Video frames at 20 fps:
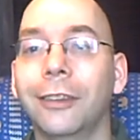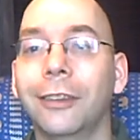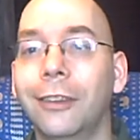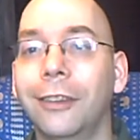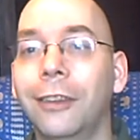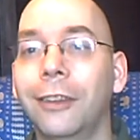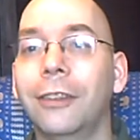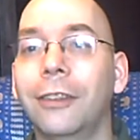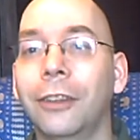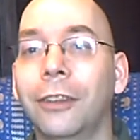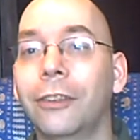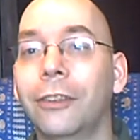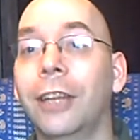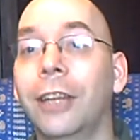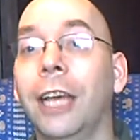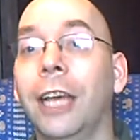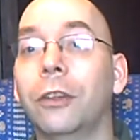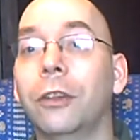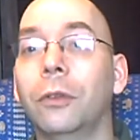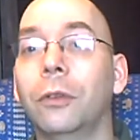consistent
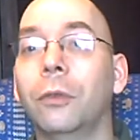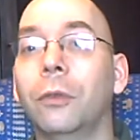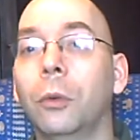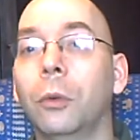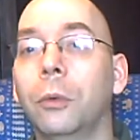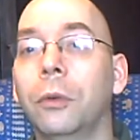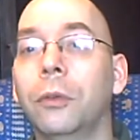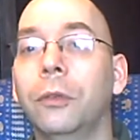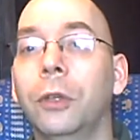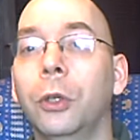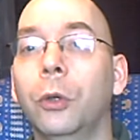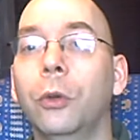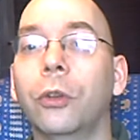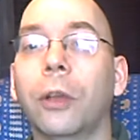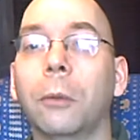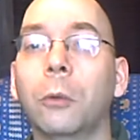standard for reviews,